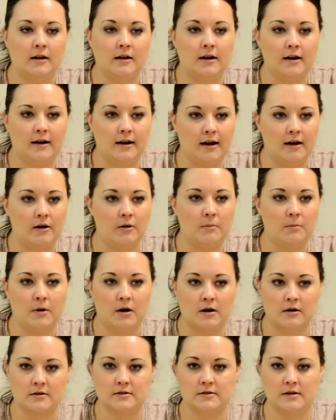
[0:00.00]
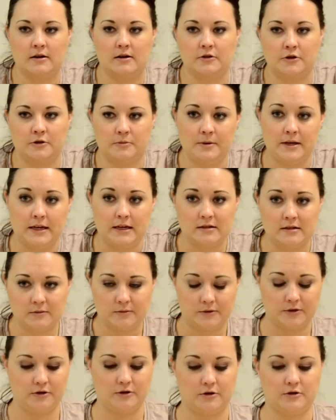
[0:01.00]
cutout marks on your piece
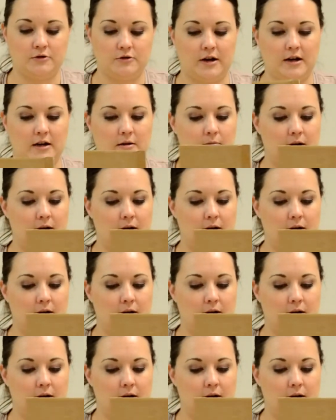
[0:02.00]
when you're trying to